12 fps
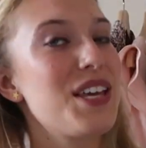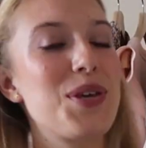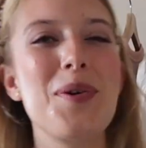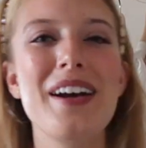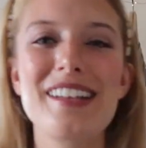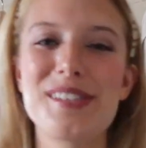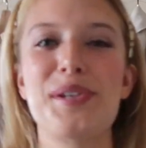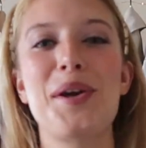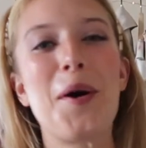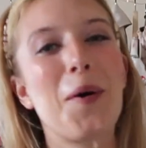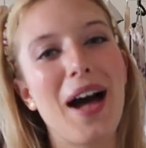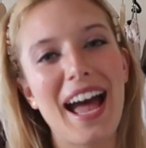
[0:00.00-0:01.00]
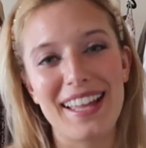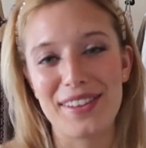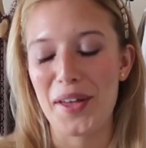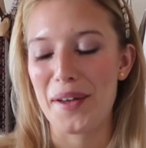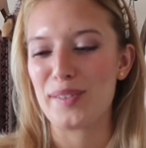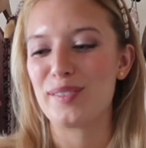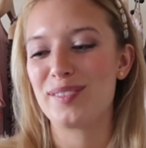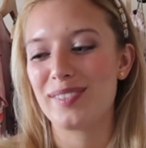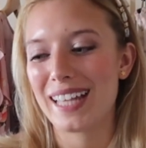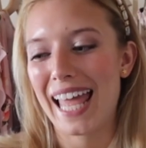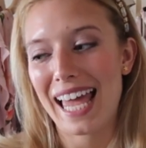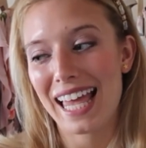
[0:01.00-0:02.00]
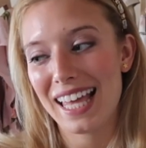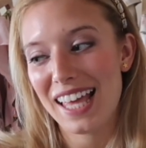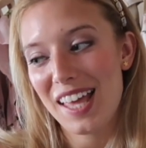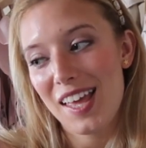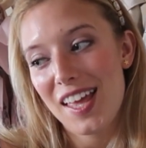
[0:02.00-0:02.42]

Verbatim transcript: you guys know I love like